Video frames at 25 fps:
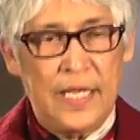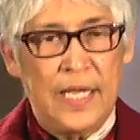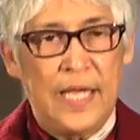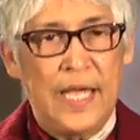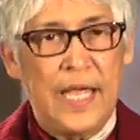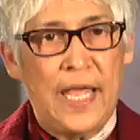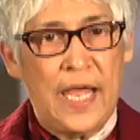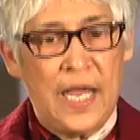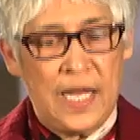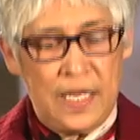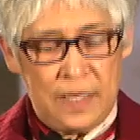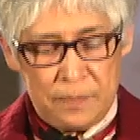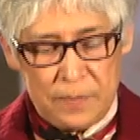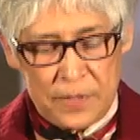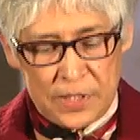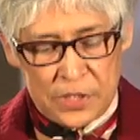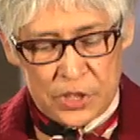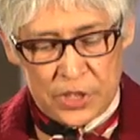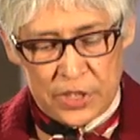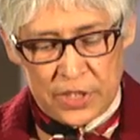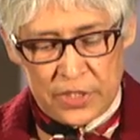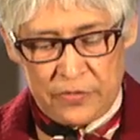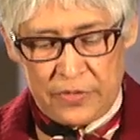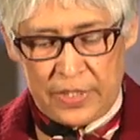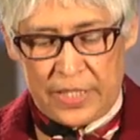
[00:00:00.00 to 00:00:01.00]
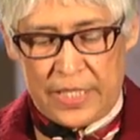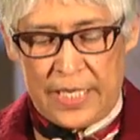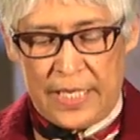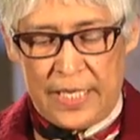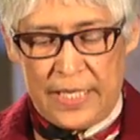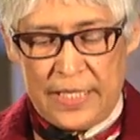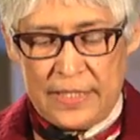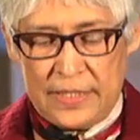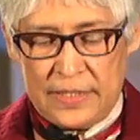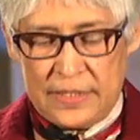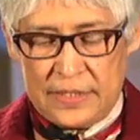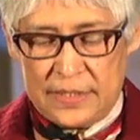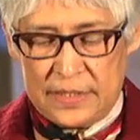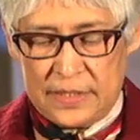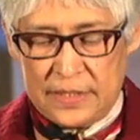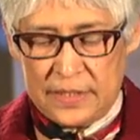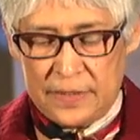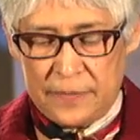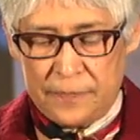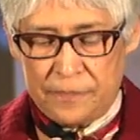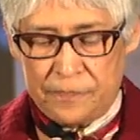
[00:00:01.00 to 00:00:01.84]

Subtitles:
and missionary kids,